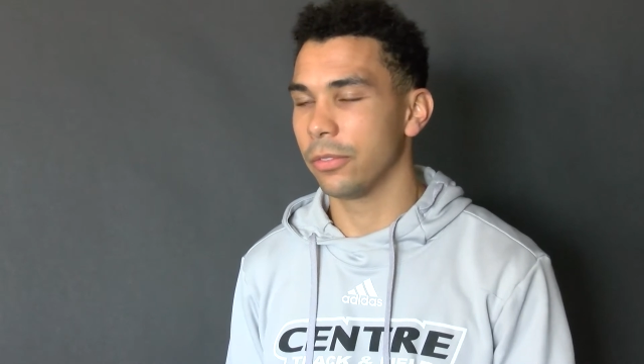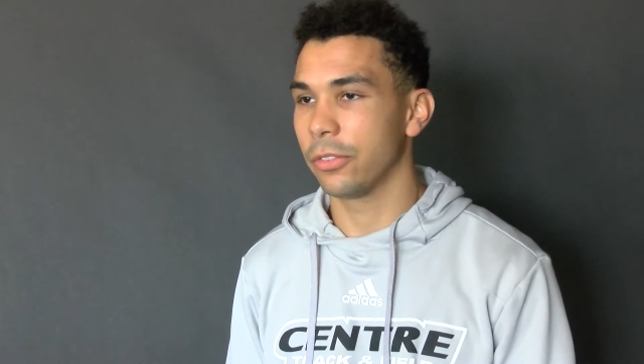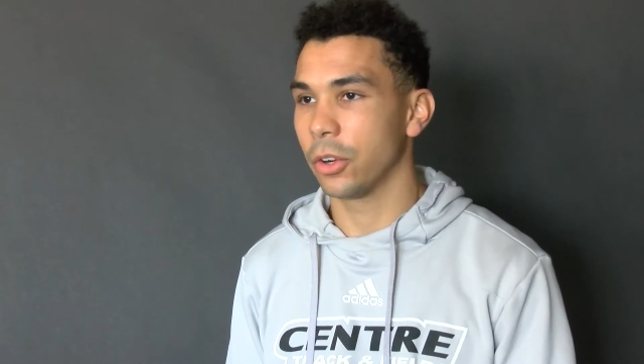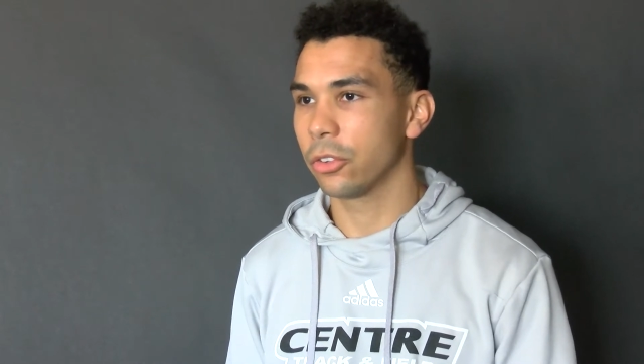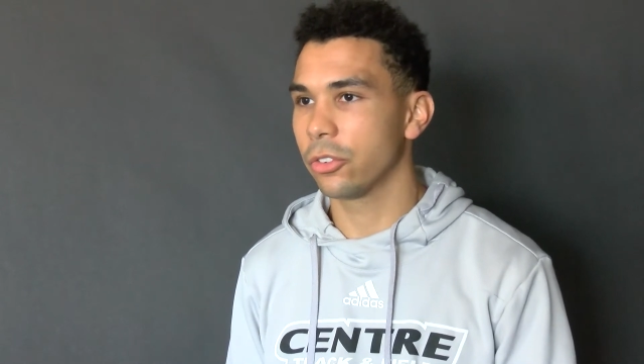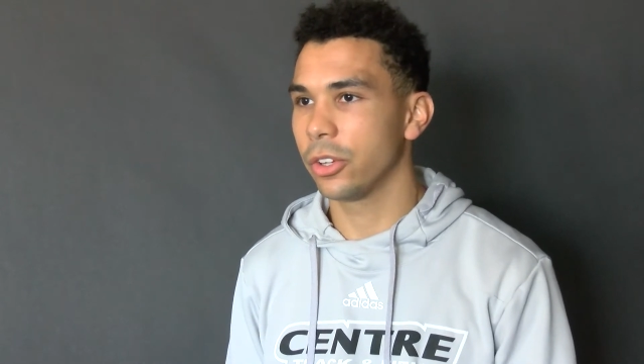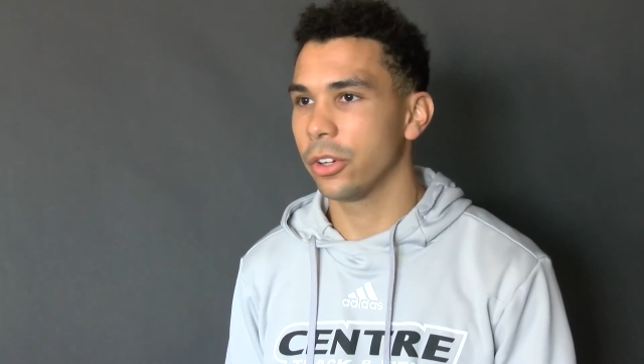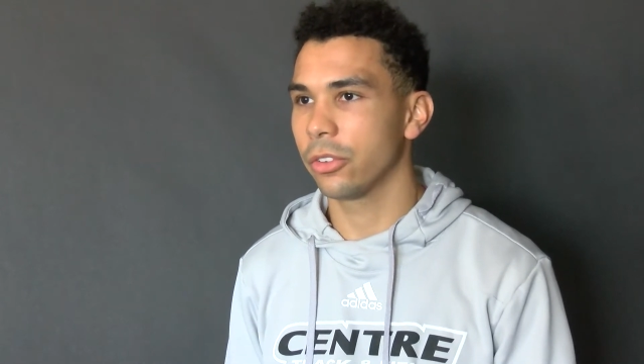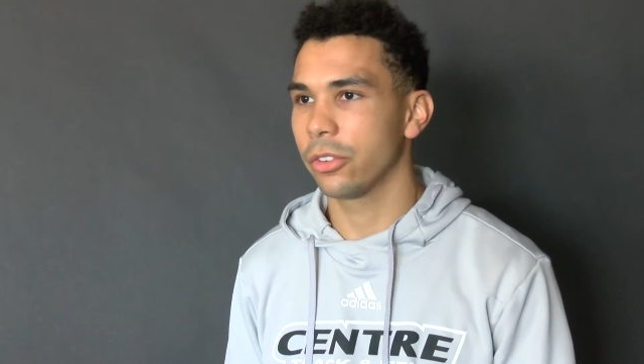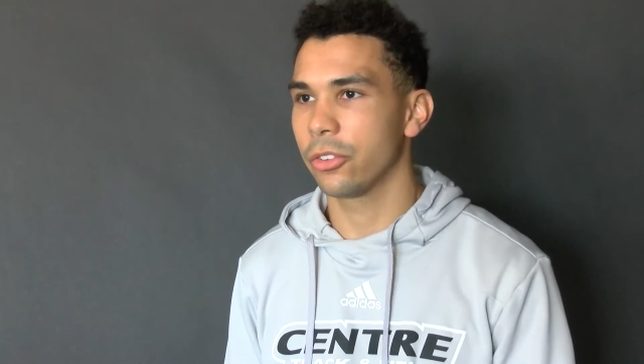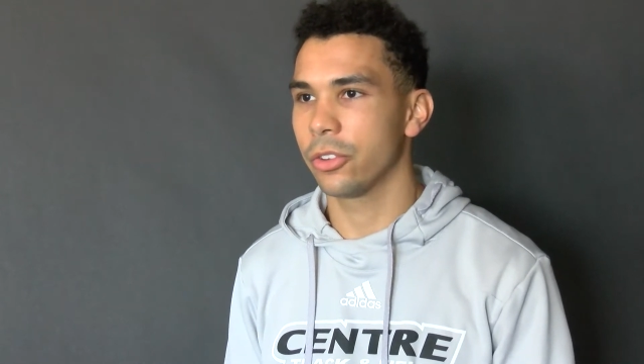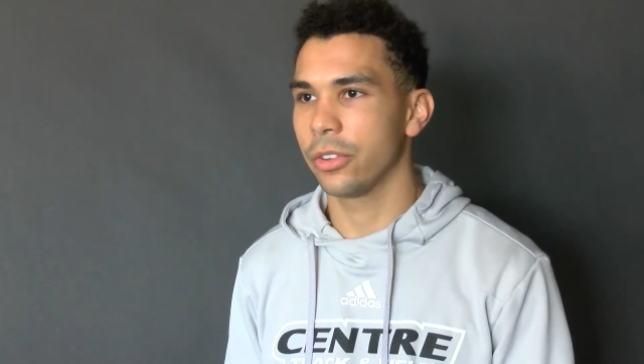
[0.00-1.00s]
first years
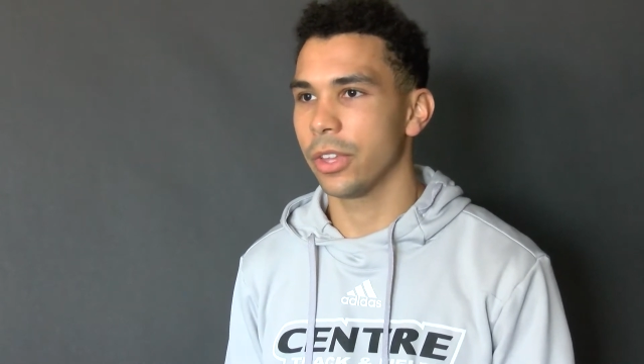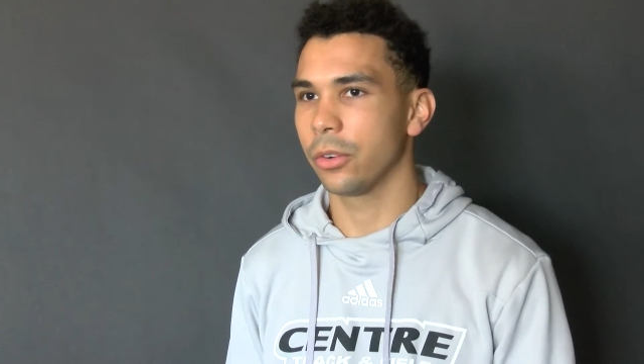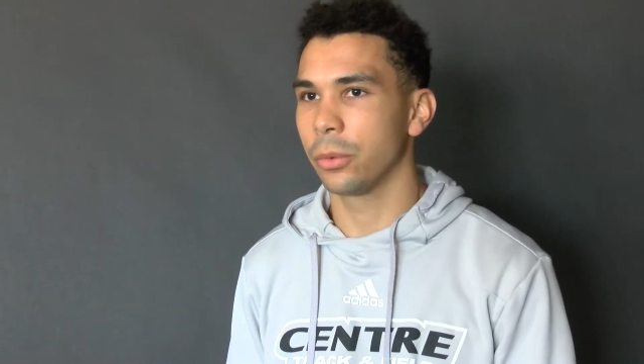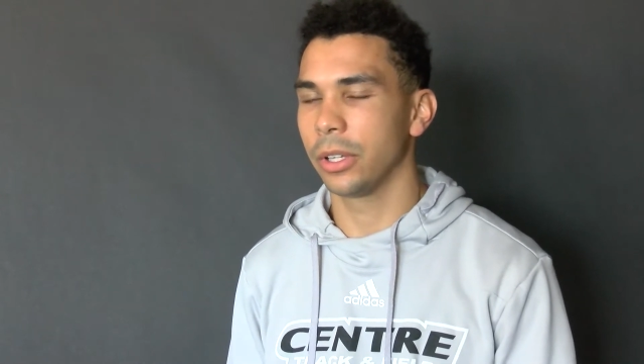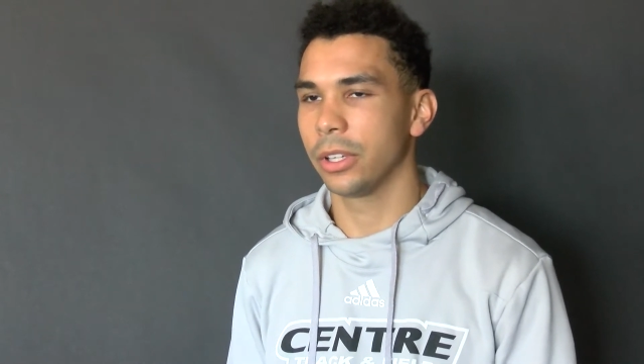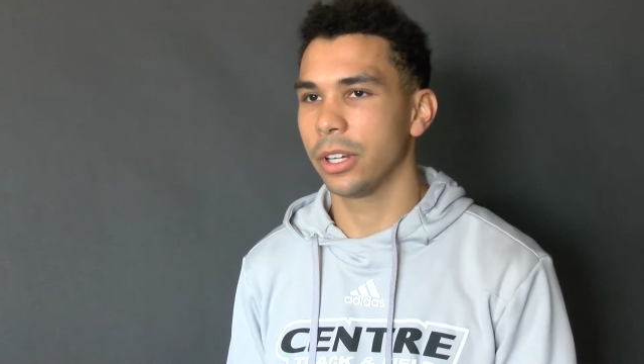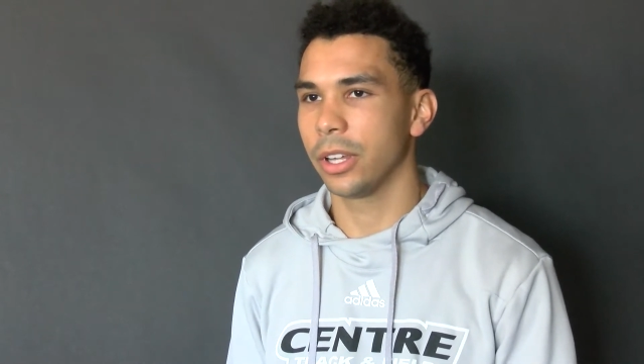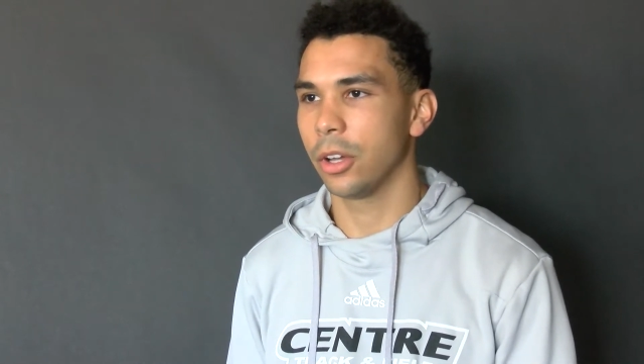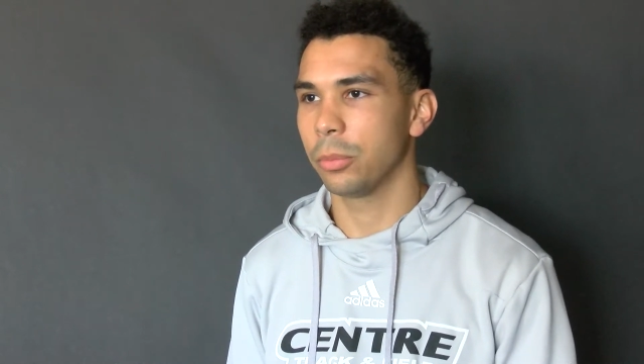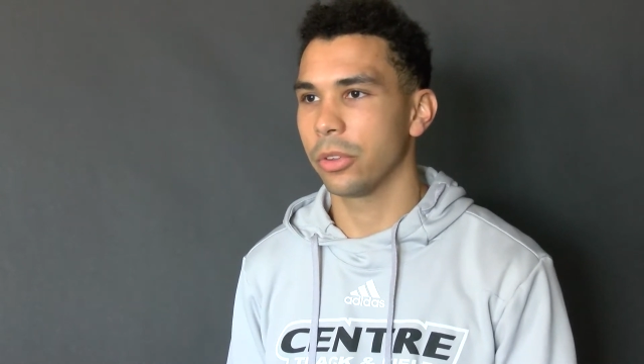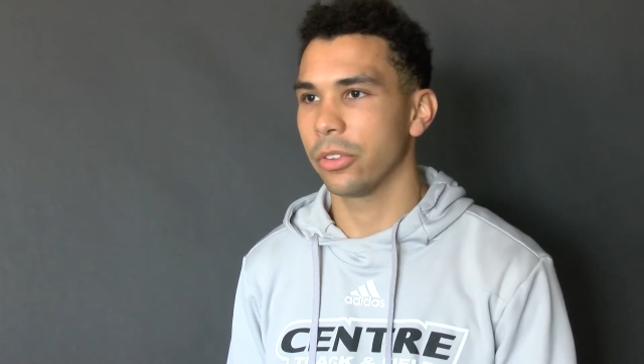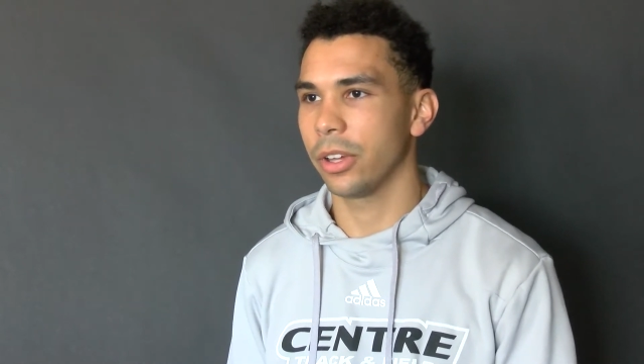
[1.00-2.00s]
this year that are really going to
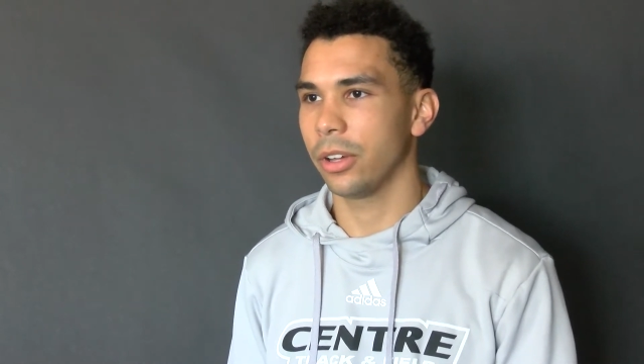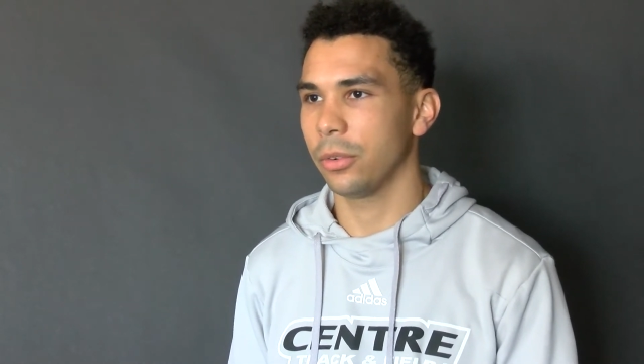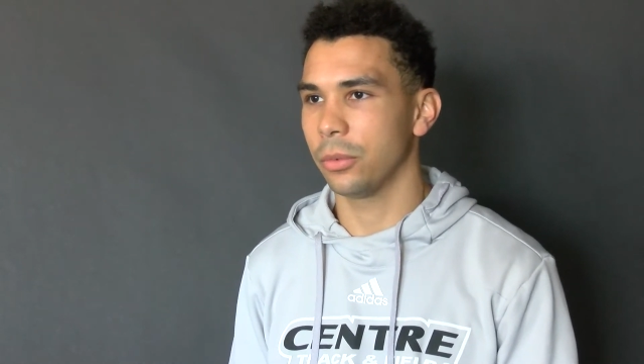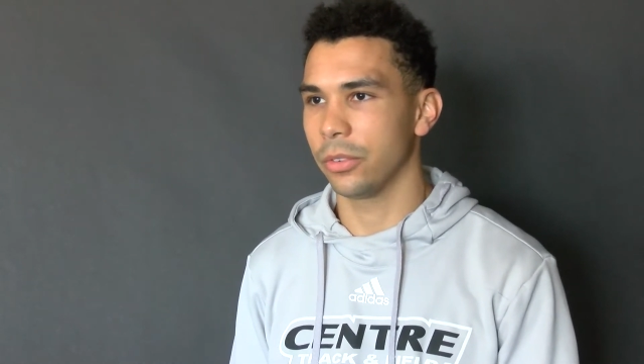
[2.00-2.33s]
help us out.